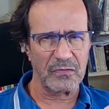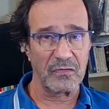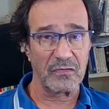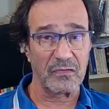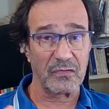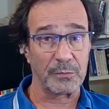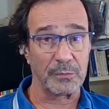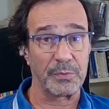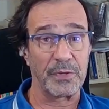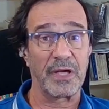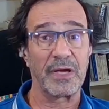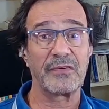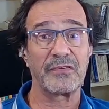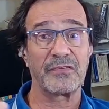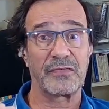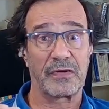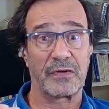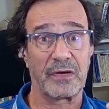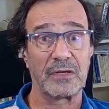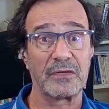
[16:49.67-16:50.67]
and
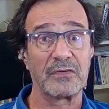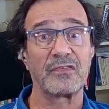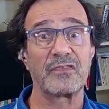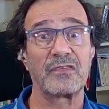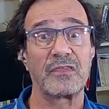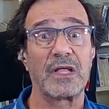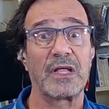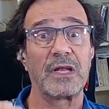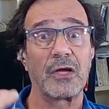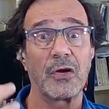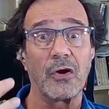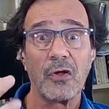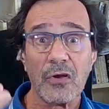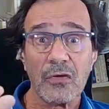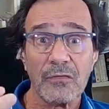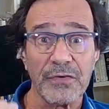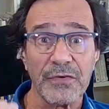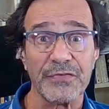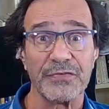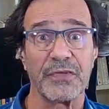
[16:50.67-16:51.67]
suppliers start understanding, all
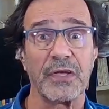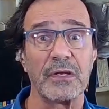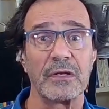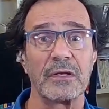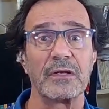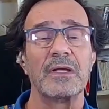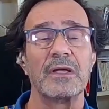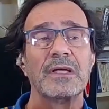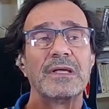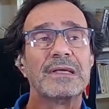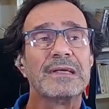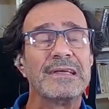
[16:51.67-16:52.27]
of a sudden